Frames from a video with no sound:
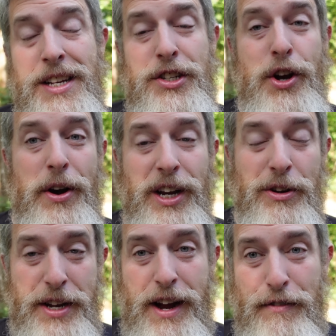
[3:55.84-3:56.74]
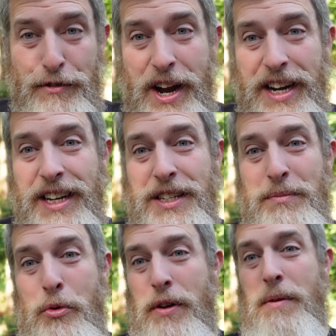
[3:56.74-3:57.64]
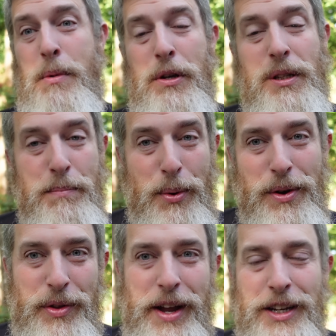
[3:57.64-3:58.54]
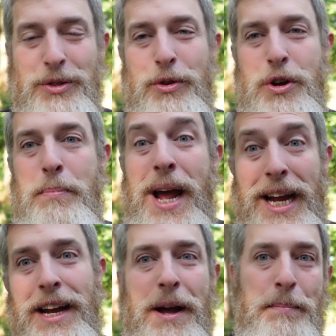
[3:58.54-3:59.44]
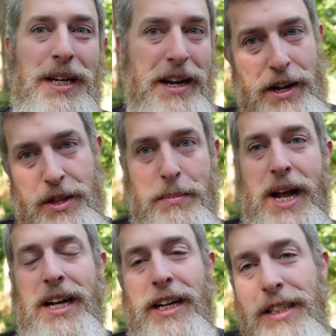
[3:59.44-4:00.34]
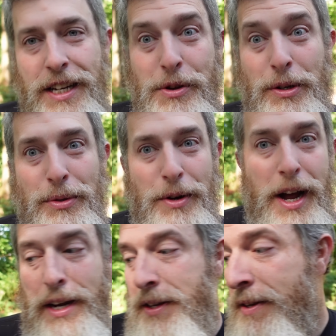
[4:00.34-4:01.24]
starting your day off right is one of the most important things when you're packing up and getting on the bike and continuing to ride.